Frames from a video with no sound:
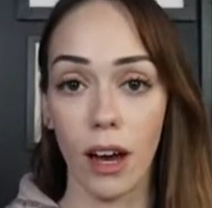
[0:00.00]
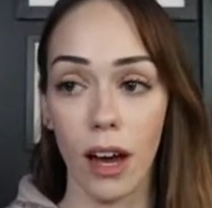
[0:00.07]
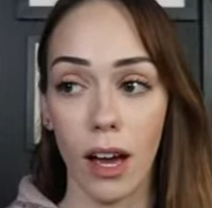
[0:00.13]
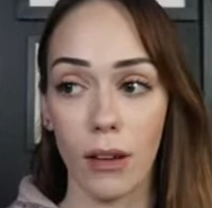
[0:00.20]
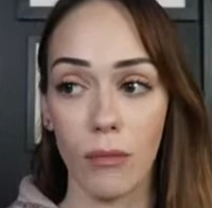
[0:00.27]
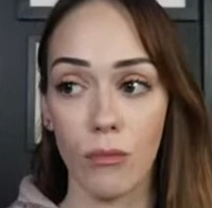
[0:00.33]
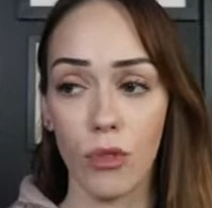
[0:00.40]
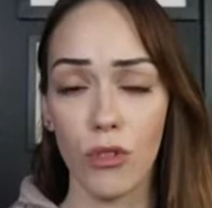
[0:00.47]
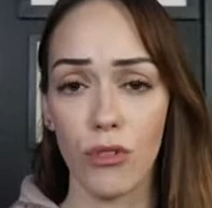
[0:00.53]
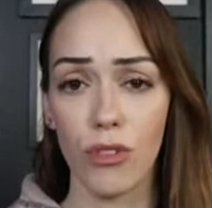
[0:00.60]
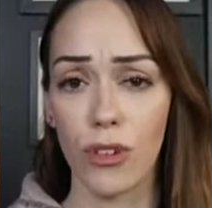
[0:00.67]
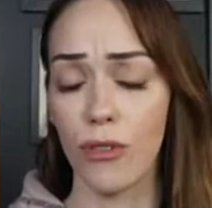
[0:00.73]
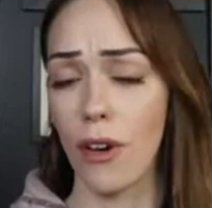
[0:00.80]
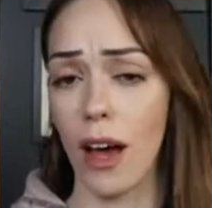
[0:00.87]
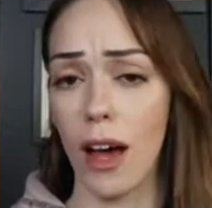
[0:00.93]
I move
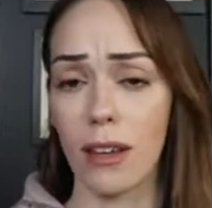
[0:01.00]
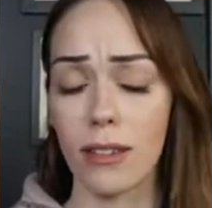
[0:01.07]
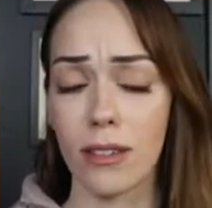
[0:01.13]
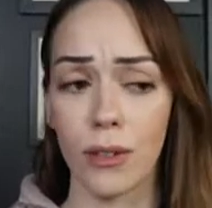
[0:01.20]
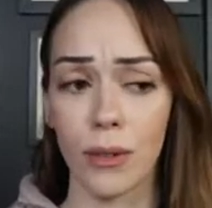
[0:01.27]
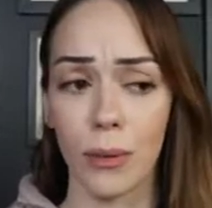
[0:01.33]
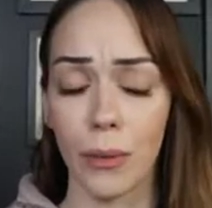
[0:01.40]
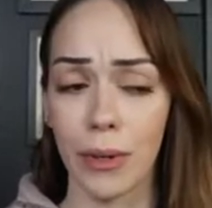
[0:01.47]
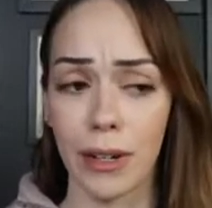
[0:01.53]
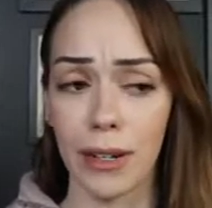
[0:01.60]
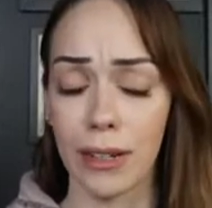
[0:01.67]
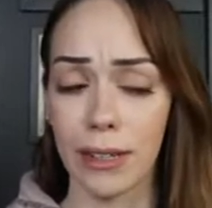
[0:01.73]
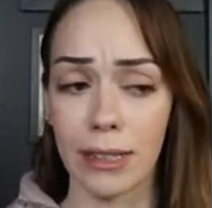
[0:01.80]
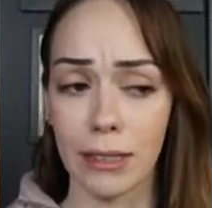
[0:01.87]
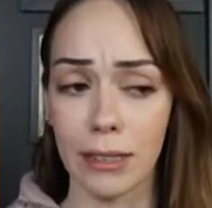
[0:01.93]
too fast
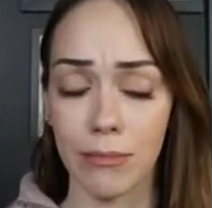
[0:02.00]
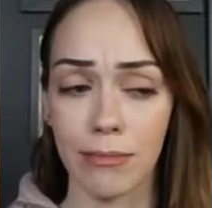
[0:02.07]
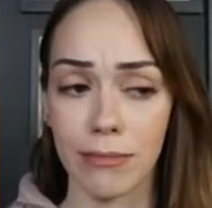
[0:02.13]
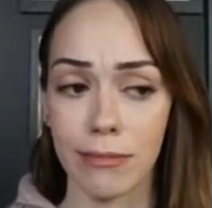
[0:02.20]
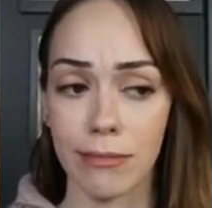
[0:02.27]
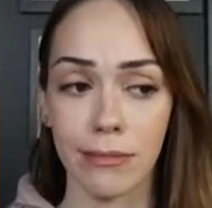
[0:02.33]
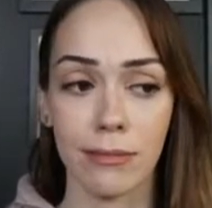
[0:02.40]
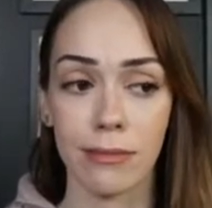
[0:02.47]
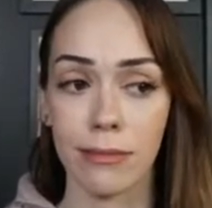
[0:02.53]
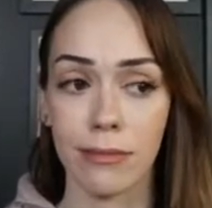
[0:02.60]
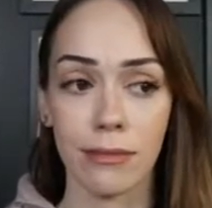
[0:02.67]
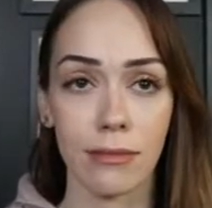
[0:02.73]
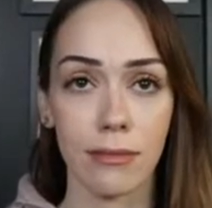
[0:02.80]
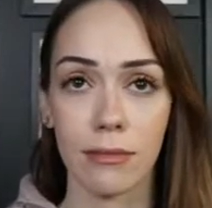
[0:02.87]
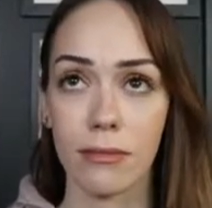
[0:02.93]
or um,
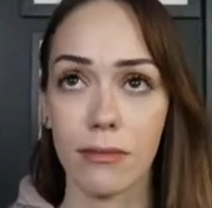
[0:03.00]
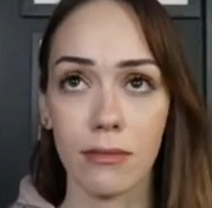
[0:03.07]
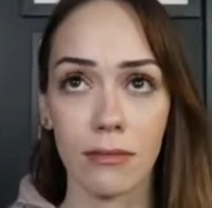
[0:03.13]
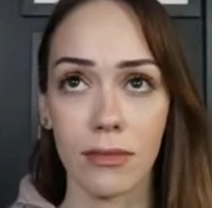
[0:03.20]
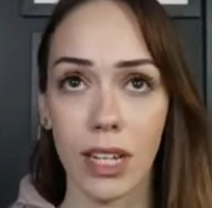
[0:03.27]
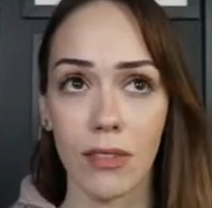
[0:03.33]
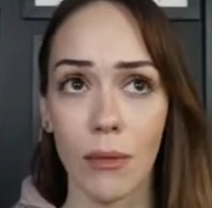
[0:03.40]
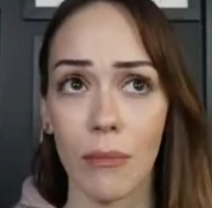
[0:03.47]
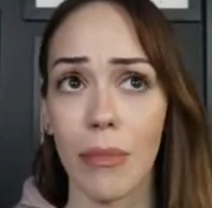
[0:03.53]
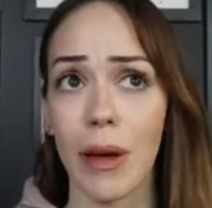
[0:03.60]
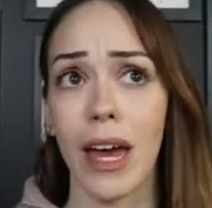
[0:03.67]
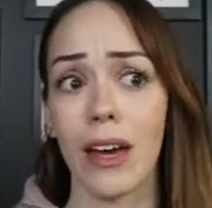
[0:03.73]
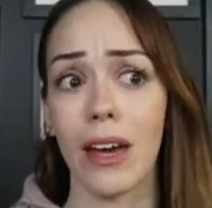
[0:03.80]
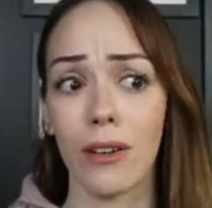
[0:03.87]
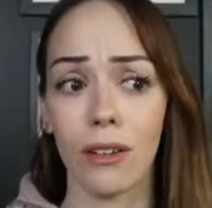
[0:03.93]
if I'm
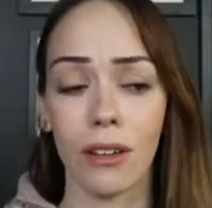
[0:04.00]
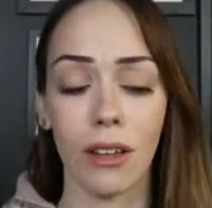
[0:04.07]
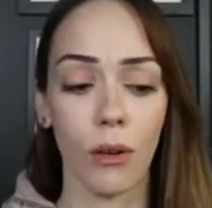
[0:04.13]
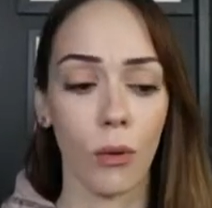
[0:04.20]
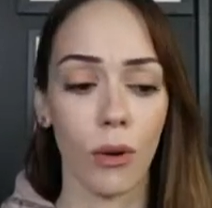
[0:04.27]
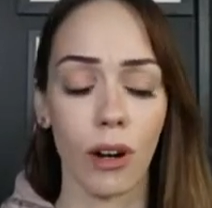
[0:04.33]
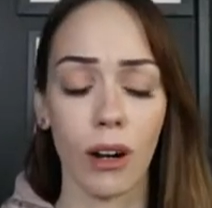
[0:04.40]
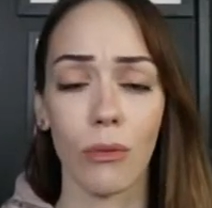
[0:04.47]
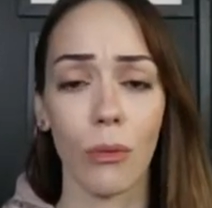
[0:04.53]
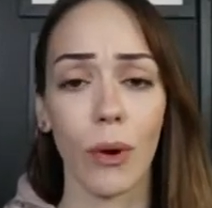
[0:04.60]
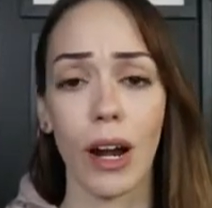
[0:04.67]
pale or